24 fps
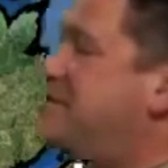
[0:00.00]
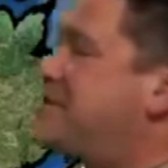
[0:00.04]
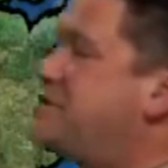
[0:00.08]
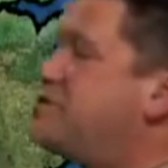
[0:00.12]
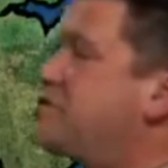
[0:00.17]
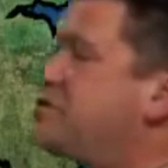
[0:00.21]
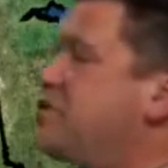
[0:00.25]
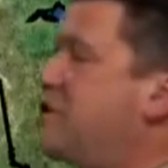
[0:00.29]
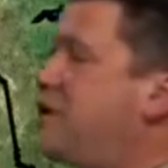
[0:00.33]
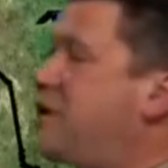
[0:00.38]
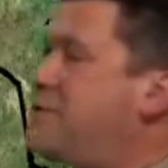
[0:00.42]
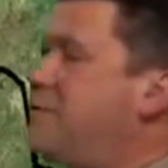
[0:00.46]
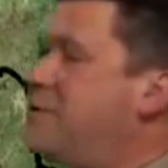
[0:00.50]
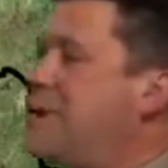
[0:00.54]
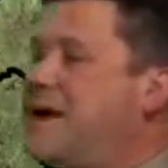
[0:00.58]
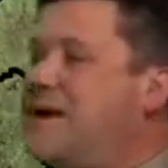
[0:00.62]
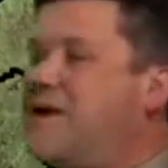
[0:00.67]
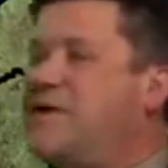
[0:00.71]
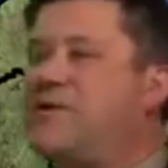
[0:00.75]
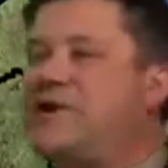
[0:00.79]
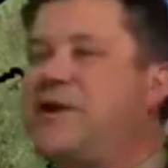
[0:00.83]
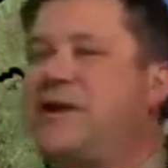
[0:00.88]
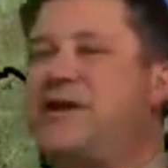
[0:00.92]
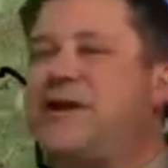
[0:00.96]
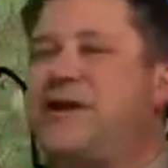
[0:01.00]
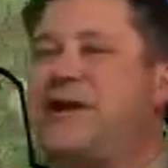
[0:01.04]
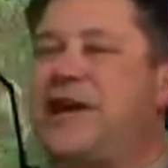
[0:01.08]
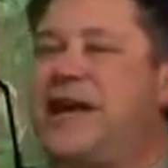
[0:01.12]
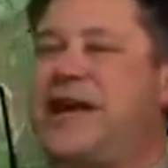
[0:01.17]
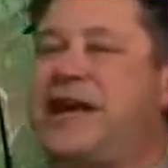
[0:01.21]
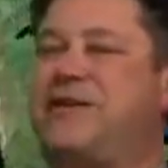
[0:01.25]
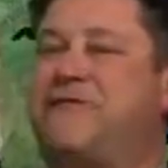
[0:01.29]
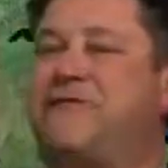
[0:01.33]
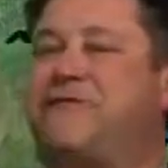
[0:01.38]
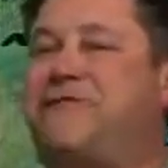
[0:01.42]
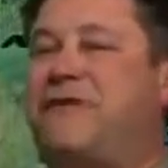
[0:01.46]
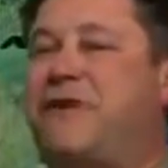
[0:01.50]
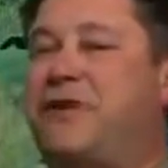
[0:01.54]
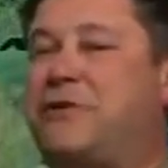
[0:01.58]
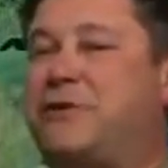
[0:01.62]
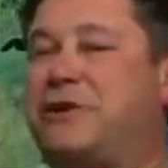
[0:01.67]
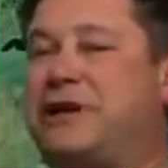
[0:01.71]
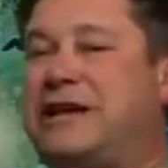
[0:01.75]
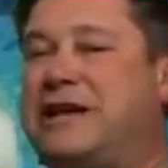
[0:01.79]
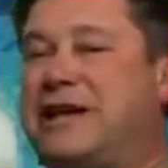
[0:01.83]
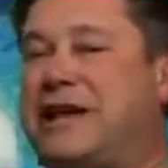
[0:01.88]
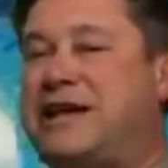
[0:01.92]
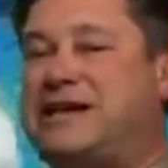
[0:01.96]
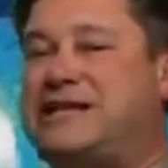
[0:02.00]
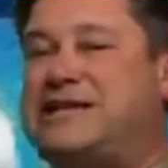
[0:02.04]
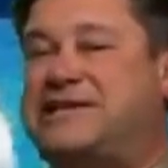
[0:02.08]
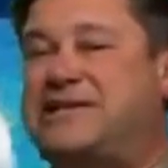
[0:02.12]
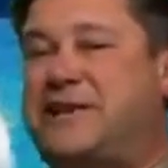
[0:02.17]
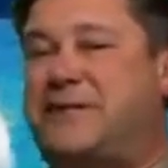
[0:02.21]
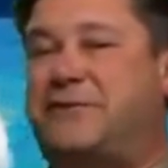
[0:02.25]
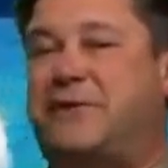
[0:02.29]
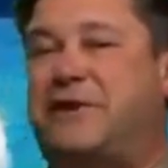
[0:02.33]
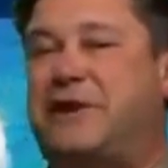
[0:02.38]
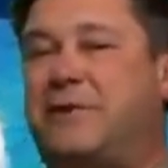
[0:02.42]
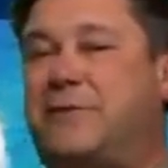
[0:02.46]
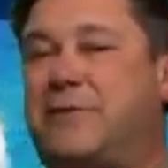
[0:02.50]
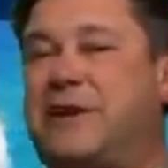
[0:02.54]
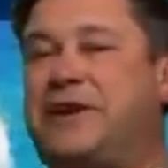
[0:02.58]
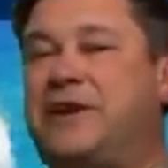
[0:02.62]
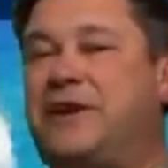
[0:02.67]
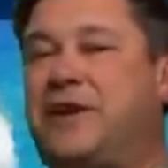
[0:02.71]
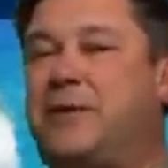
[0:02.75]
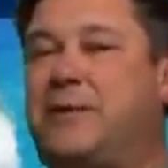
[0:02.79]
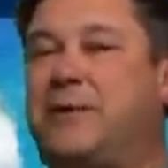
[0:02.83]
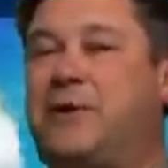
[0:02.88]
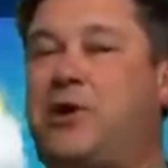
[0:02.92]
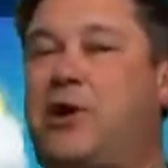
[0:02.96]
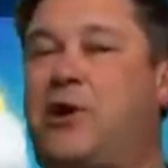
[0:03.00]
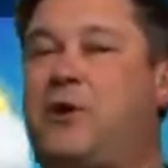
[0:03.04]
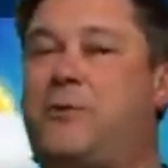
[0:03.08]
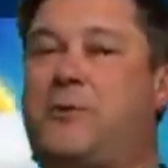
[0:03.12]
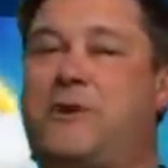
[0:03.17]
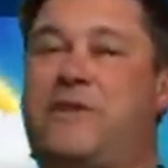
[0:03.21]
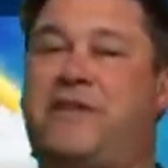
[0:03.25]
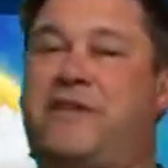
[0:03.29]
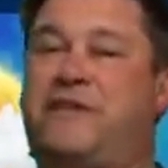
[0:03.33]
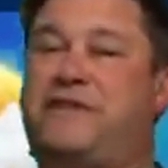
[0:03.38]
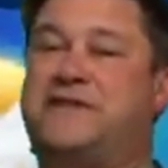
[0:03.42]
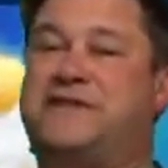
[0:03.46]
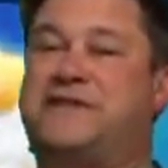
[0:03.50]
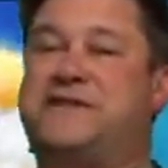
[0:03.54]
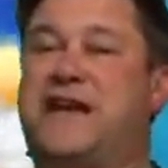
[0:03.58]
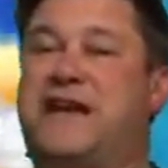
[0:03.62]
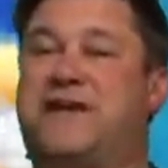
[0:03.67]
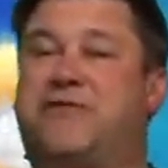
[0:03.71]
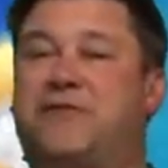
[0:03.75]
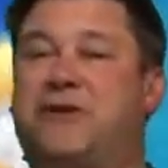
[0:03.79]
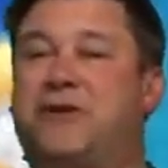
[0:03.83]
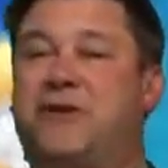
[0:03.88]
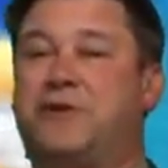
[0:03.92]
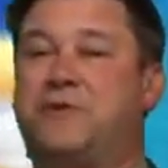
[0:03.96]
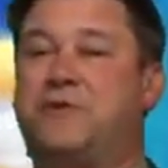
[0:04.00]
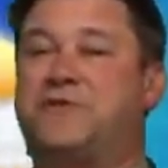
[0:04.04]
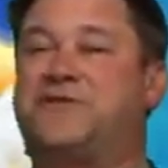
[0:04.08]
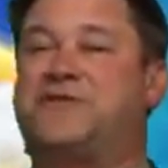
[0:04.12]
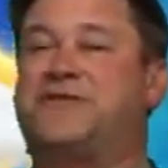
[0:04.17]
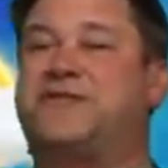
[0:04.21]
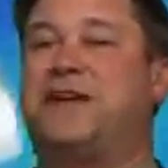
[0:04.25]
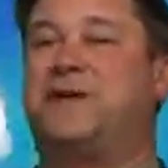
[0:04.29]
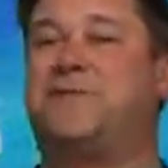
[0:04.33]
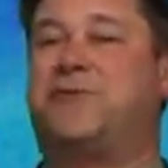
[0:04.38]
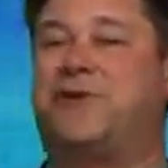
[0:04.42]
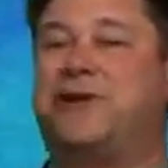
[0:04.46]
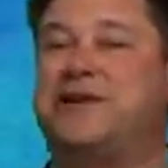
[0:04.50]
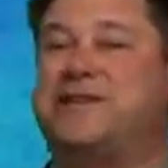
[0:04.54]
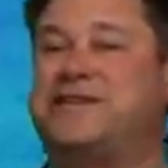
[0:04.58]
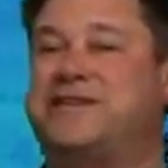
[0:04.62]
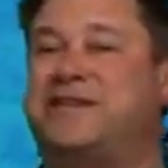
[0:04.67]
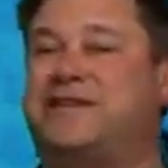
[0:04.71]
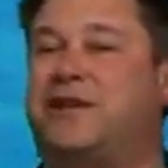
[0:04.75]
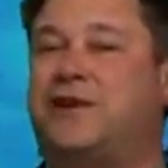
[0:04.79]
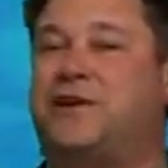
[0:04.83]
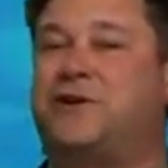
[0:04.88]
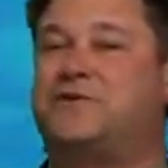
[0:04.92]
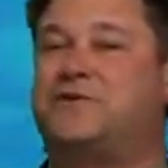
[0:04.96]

sunshine around and a fairly light southerly wind to go along with it this afternoon. Sea breeze at the